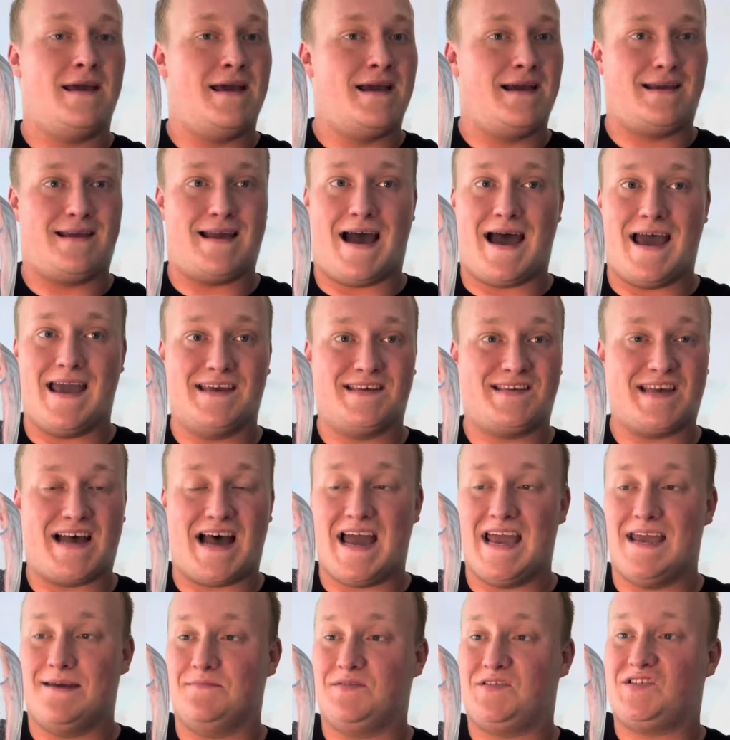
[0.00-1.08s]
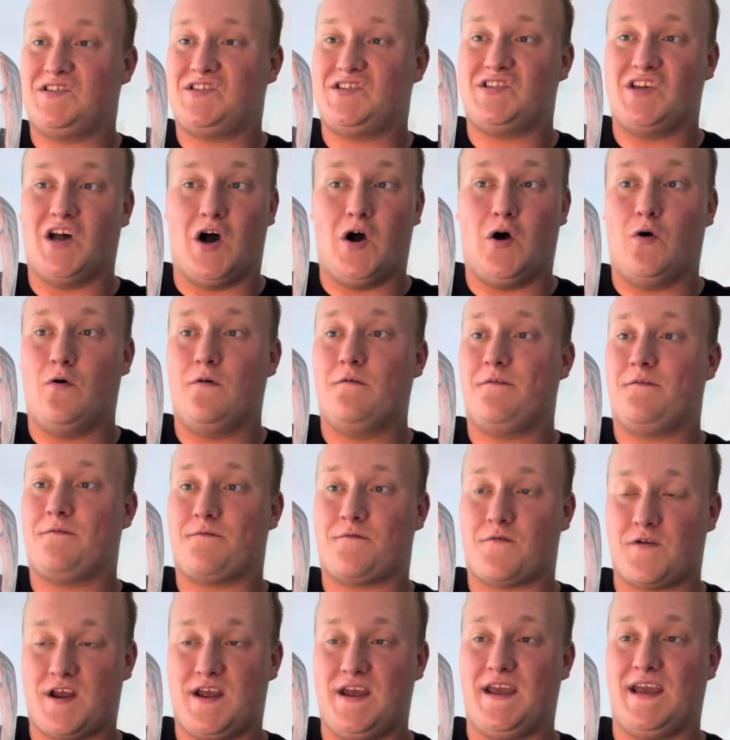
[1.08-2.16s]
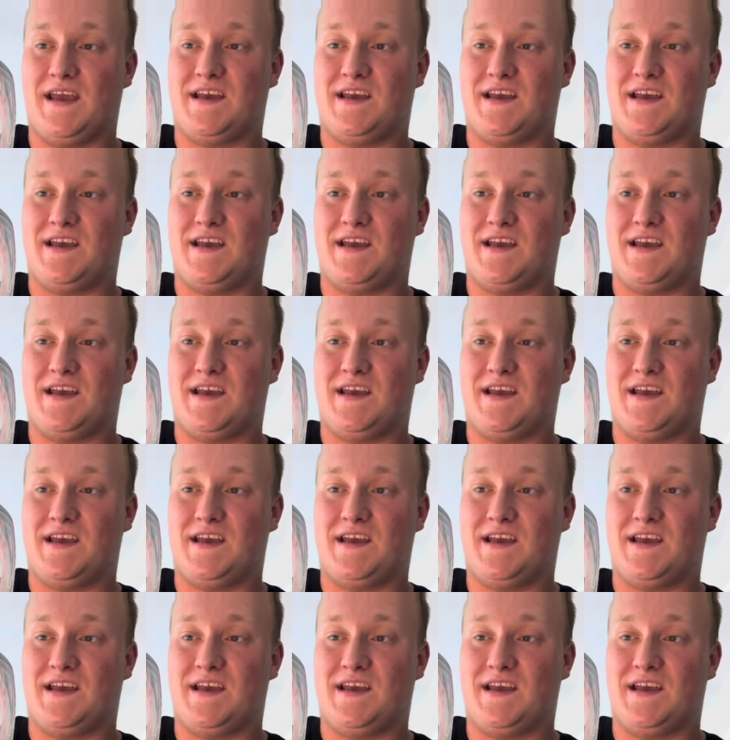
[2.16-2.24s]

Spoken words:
Guys, I am so freaking